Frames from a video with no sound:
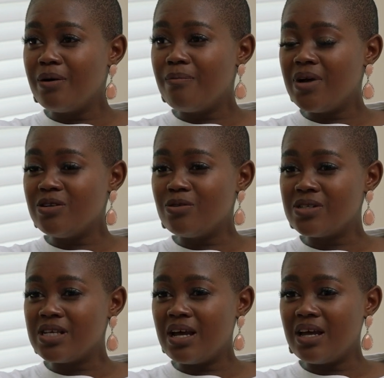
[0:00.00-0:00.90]

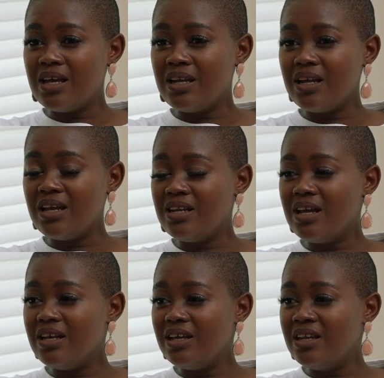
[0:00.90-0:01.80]
Mendoza
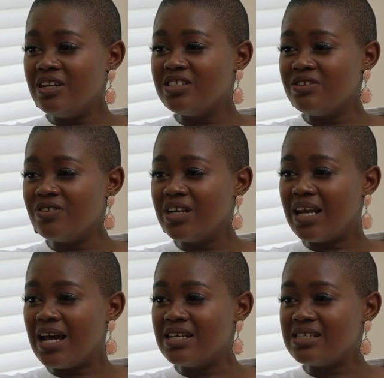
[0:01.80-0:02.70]
in a different
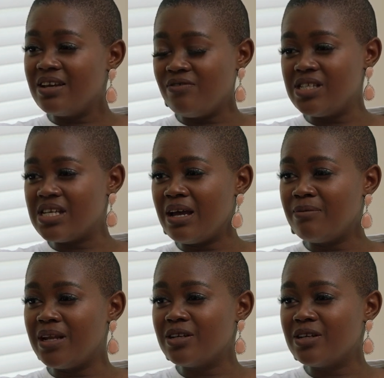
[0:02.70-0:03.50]
light every time.